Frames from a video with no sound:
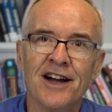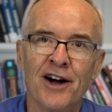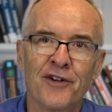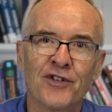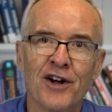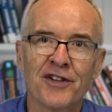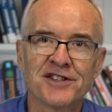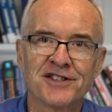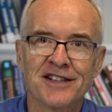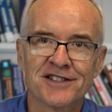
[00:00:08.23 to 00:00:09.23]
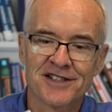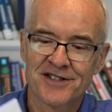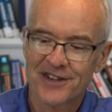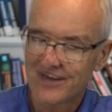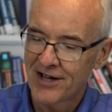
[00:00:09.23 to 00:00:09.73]
However, all this
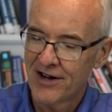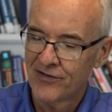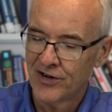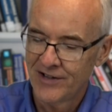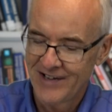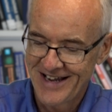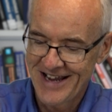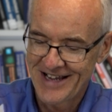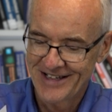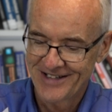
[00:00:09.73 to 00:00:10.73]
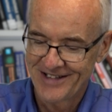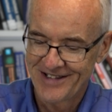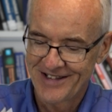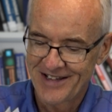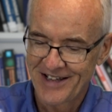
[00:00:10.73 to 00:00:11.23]
is the cover
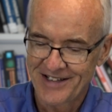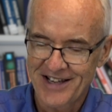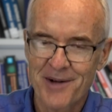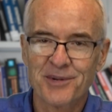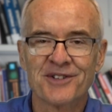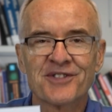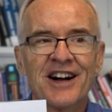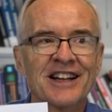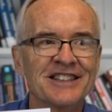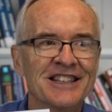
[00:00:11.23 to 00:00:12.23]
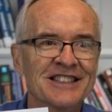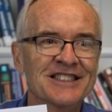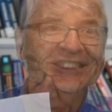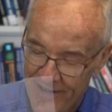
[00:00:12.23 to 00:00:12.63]
and the table of contents.